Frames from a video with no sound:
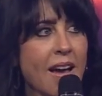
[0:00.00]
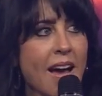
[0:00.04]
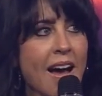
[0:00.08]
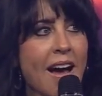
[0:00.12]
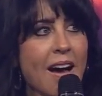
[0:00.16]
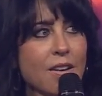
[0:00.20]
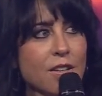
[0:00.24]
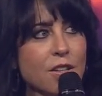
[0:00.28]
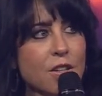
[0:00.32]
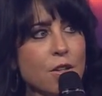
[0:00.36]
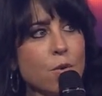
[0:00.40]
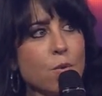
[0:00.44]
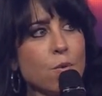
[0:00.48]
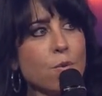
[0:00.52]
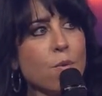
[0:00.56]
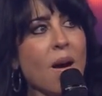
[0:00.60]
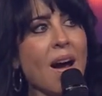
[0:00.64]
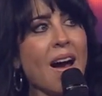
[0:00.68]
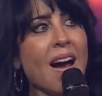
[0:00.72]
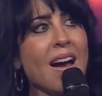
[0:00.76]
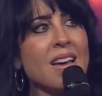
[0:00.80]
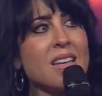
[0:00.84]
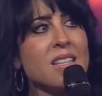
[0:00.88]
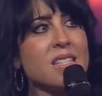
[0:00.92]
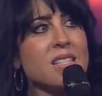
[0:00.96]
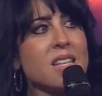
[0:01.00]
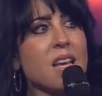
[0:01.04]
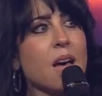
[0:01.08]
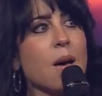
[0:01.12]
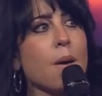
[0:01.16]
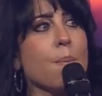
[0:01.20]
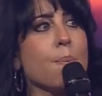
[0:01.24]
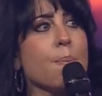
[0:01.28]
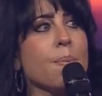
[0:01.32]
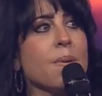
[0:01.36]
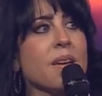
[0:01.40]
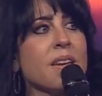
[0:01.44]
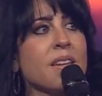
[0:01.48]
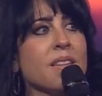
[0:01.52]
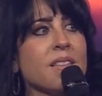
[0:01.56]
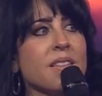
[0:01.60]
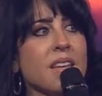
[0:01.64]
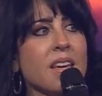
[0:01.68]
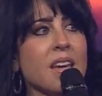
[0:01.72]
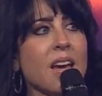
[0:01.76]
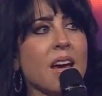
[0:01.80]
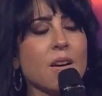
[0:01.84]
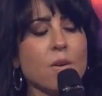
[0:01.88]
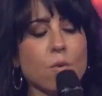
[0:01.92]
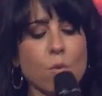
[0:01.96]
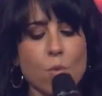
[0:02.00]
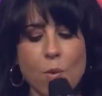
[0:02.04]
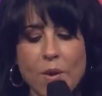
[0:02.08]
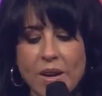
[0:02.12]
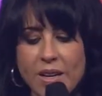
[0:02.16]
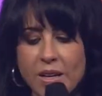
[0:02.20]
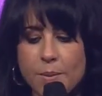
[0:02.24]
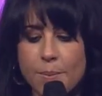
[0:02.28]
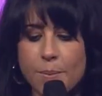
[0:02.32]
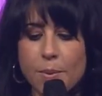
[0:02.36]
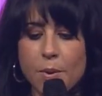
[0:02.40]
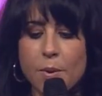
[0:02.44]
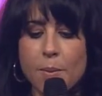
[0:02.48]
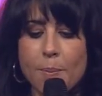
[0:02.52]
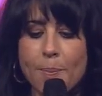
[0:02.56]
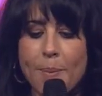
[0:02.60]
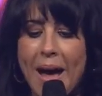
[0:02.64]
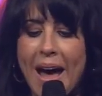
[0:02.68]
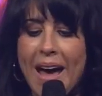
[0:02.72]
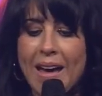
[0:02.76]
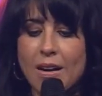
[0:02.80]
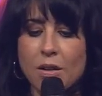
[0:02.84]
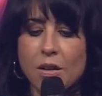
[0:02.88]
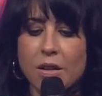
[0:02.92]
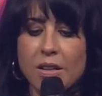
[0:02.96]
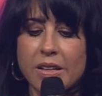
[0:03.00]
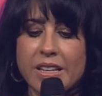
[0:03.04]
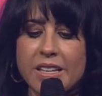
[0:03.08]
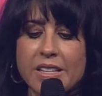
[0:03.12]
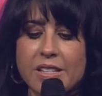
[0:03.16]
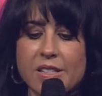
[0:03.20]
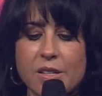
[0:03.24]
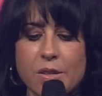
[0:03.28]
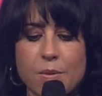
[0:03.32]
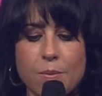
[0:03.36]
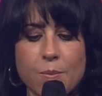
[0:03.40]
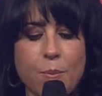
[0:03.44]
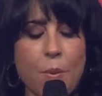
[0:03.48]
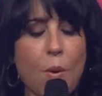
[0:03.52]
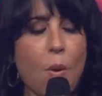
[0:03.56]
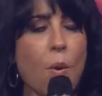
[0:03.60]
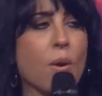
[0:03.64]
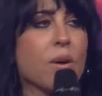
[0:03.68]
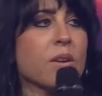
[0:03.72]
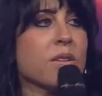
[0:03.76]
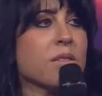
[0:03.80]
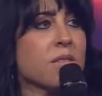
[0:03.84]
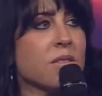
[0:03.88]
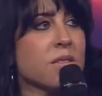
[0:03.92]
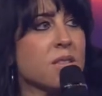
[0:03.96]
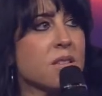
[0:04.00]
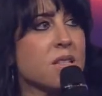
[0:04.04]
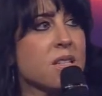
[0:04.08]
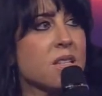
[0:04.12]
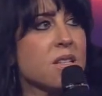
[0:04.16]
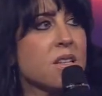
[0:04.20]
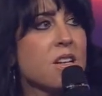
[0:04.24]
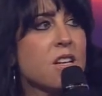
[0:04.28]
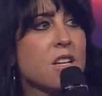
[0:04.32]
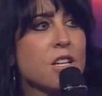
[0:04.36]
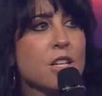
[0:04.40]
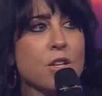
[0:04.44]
How you rise up in the unwinnable battle is important.